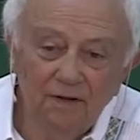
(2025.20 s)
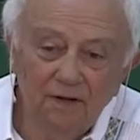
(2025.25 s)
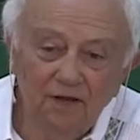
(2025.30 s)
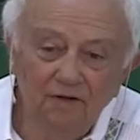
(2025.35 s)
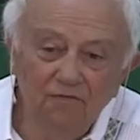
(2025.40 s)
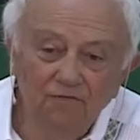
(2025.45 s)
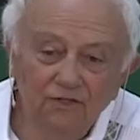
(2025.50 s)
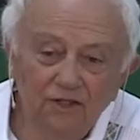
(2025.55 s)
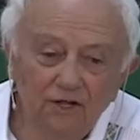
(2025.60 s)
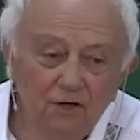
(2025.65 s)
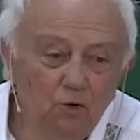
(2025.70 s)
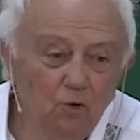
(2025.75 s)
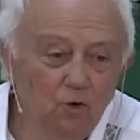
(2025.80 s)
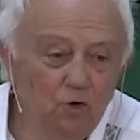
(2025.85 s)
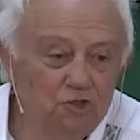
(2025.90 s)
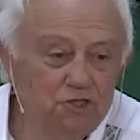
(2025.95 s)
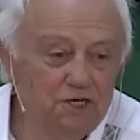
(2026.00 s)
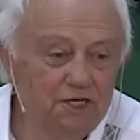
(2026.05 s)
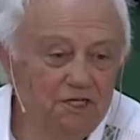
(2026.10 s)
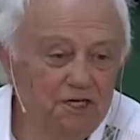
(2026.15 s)
if there
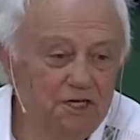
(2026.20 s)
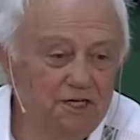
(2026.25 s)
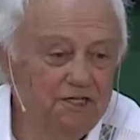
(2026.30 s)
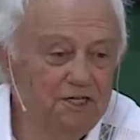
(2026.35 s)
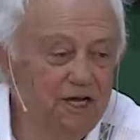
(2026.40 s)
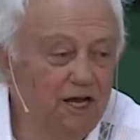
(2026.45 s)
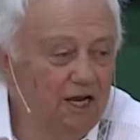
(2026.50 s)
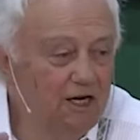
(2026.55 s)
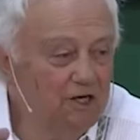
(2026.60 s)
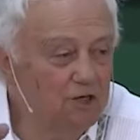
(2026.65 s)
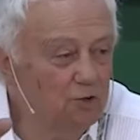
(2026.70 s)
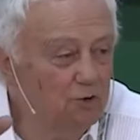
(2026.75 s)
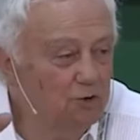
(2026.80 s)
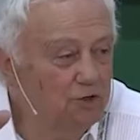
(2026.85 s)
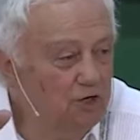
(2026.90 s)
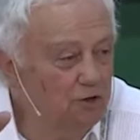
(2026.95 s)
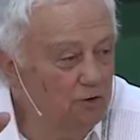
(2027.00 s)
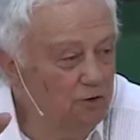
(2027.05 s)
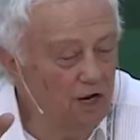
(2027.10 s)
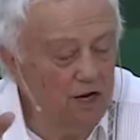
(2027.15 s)
was a dictator,
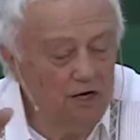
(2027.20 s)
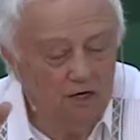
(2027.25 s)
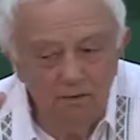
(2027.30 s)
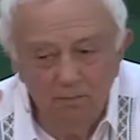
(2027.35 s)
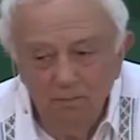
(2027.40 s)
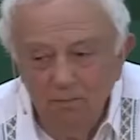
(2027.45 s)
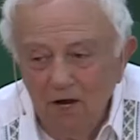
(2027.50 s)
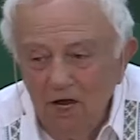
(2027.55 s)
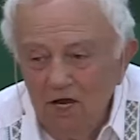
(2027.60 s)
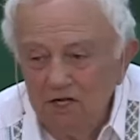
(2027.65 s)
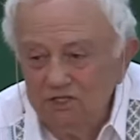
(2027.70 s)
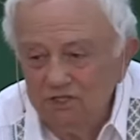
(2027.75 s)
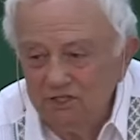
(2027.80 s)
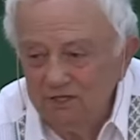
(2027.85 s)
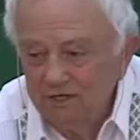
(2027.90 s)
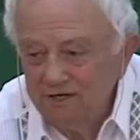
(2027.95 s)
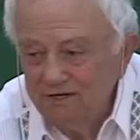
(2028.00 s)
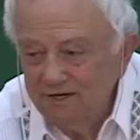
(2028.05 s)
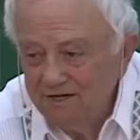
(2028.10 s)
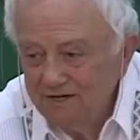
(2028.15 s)
you can
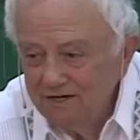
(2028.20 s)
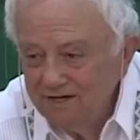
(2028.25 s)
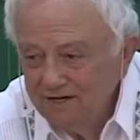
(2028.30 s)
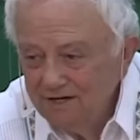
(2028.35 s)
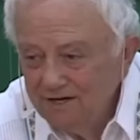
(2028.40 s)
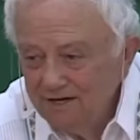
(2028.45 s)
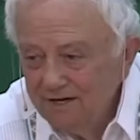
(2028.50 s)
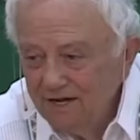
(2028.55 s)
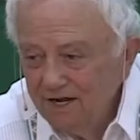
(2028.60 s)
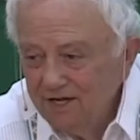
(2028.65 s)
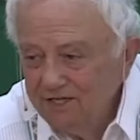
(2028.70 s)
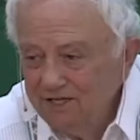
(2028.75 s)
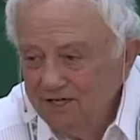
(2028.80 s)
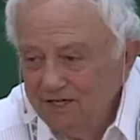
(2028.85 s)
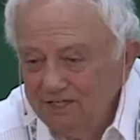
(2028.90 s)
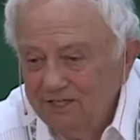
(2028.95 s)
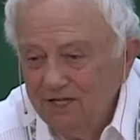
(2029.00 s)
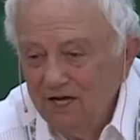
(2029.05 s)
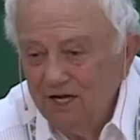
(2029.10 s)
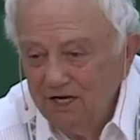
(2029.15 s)
imagine a
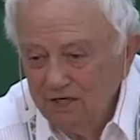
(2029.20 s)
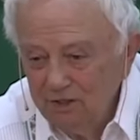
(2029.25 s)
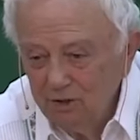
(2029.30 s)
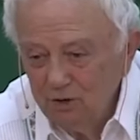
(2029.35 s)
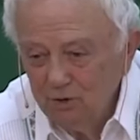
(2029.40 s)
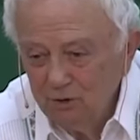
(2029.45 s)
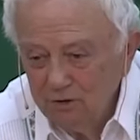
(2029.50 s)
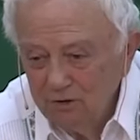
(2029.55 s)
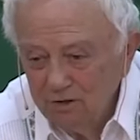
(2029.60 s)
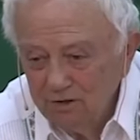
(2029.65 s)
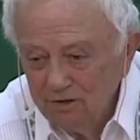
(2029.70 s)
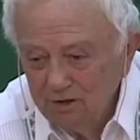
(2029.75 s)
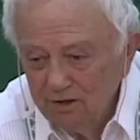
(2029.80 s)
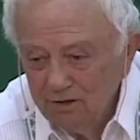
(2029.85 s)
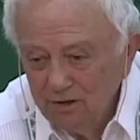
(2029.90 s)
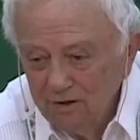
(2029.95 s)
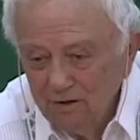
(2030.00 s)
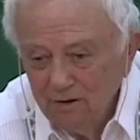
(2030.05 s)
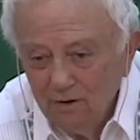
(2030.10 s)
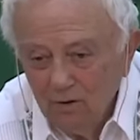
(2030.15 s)
dictator
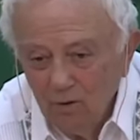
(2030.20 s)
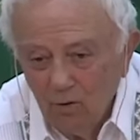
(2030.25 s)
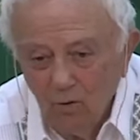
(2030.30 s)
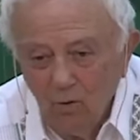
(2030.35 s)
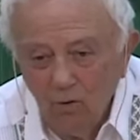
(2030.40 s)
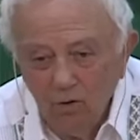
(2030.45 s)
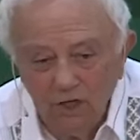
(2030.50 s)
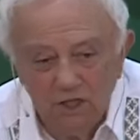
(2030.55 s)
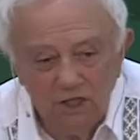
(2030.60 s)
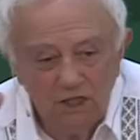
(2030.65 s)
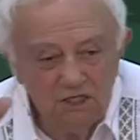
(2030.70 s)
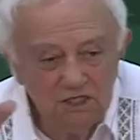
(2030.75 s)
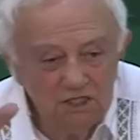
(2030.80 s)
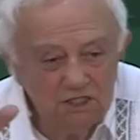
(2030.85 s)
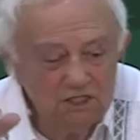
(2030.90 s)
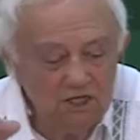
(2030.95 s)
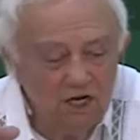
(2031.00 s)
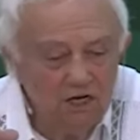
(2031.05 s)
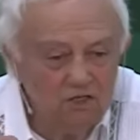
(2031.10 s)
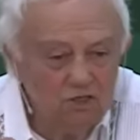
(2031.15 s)
with
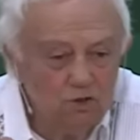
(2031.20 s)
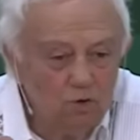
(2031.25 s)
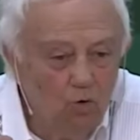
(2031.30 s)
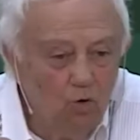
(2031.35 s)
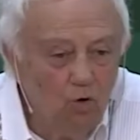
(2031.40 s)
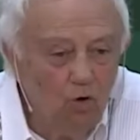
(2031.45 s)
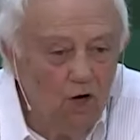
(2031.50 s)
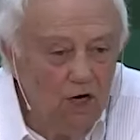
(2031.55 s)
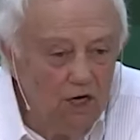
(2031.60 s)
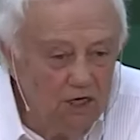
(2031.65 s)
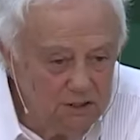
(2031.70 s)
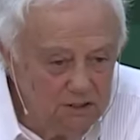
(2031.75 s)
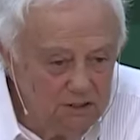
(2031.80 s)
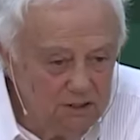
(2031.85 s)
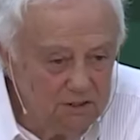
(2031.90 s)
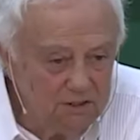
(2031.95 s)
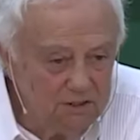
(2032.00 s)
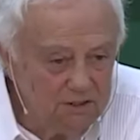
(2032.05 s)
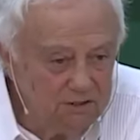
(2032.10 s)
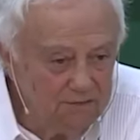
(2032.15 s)
such
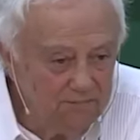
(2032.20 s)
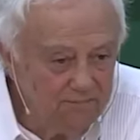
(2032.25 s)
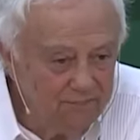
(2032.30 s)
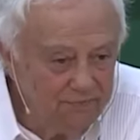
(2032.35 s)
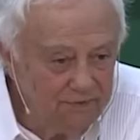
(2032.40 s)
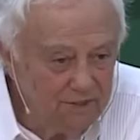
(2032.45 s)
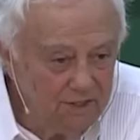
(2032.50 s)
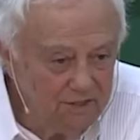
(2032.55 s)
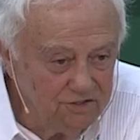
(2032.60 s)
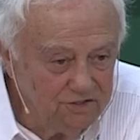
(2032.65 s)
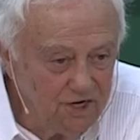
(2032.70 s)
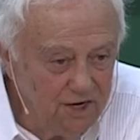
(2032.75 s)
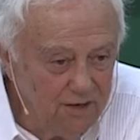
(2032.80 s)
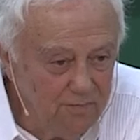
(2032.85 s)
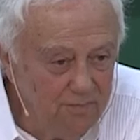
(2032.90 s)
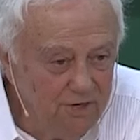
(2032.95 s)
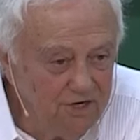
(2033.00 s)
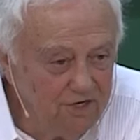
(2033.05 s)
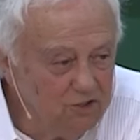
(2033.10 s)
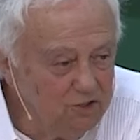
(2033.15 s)
qualities as I
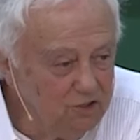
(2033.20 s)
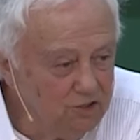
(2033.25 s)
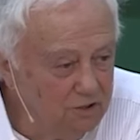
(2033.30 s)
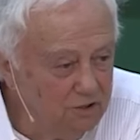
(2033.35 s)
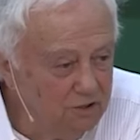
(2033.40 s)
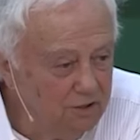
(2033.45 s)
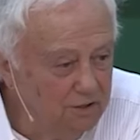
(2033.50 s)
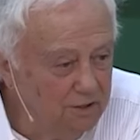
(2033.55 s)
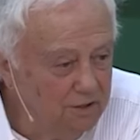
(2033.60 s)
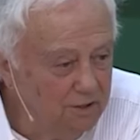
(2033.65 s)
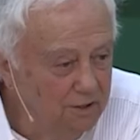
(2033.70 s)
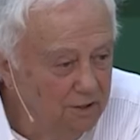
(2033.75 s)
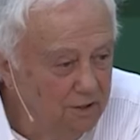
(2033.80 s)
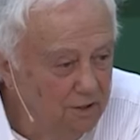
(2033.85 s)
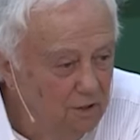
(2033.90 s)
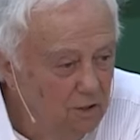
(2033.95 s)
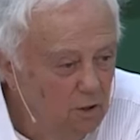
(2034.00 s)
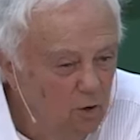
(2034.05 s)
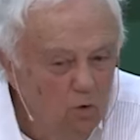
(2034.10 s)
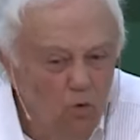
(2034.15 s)
mentioned,
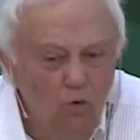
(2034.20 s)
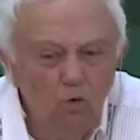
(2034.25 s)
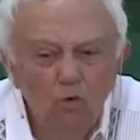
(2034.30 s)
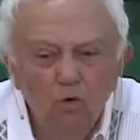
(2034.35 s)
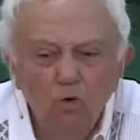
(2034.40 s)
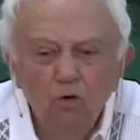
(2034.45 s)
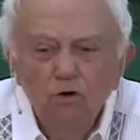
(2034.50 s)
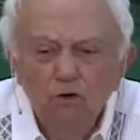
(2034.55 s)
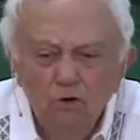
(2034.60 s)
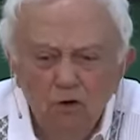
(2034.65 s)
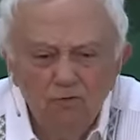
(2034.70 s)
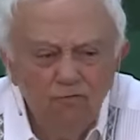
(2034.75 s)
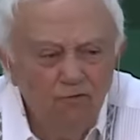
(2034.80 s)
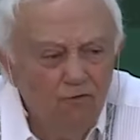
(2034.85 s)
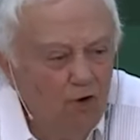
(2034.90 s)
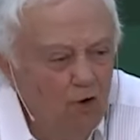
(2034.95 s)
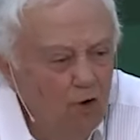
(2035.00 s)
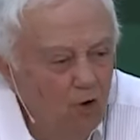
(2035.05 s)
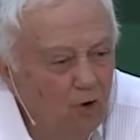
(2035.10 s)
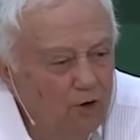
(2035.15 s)
who will not
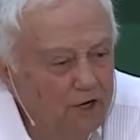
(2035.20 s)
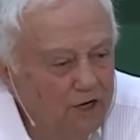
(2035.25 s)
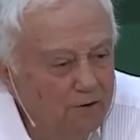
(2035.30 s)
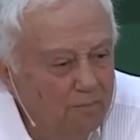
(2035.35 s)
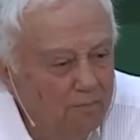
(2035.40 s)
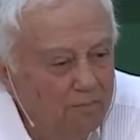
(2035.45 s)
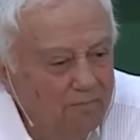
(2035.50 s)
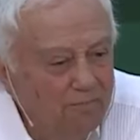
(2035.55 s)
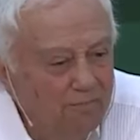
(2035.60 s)
follow him?